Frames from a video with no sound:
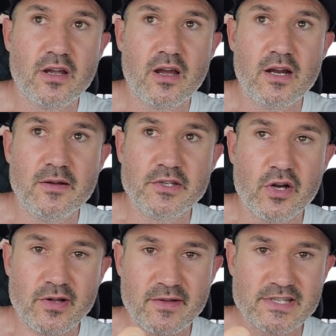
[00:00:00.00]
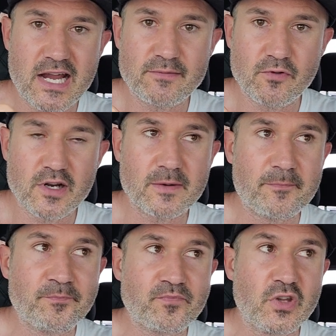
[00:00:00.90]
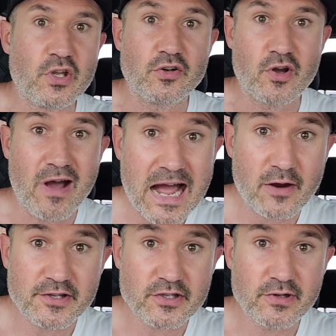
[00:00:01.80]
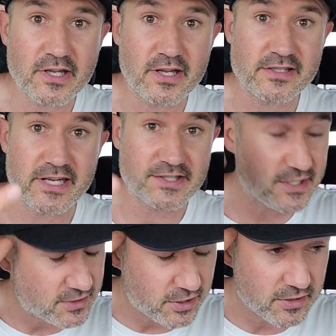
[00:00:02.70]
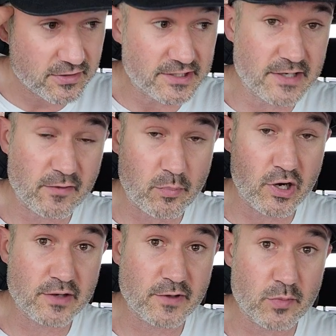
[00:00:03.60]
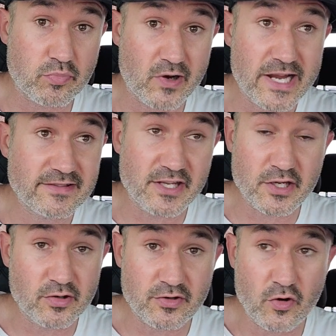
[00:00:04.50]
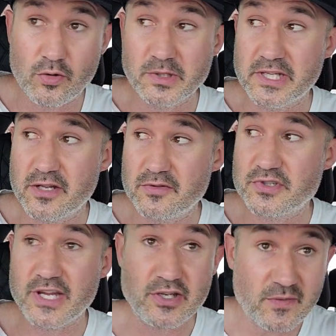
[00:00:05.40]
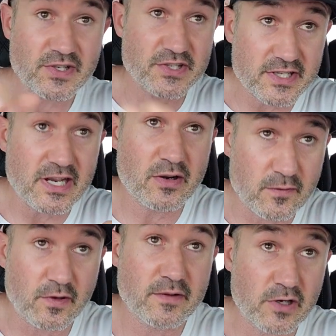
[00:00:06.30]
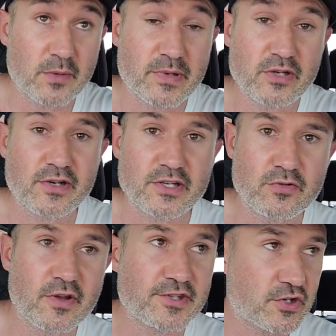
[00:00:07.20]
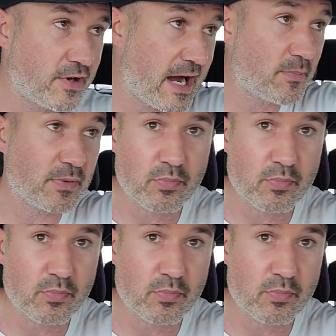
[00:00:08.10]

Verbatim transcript: uh, you don't have time for it you don't know how to do it it takes an entirely different part of your brain that you don't normally use and you have to sit down in front of a computer and do all this crap